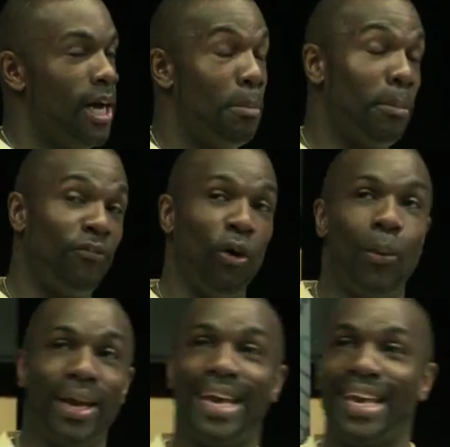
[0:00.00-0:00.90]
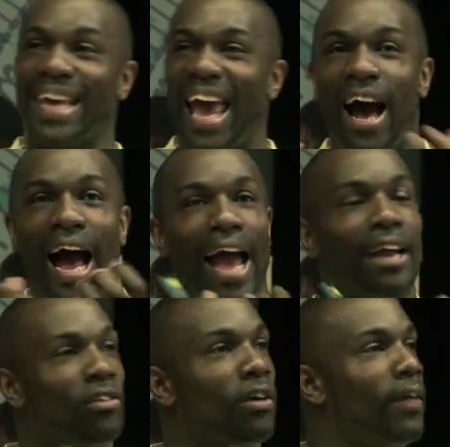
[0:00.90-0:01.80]
But before we can get our
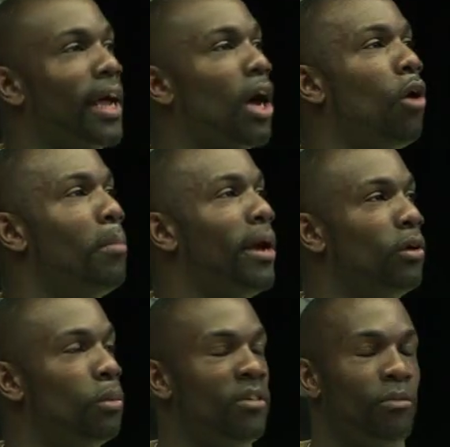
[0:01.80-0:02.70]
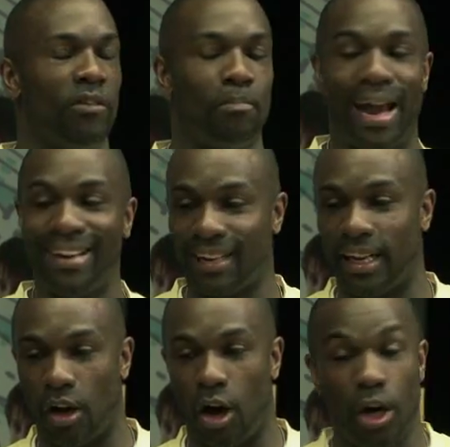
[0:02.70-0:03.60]
hands on that gold medal, we've, we've
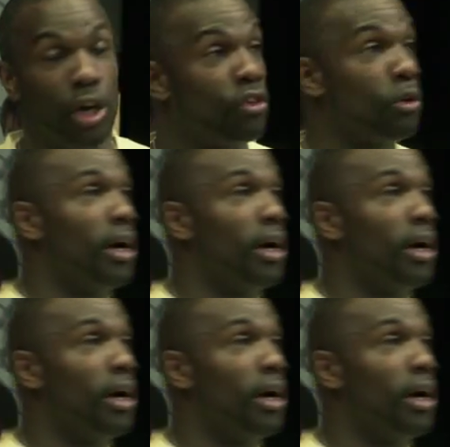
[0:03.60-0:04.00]
basically got two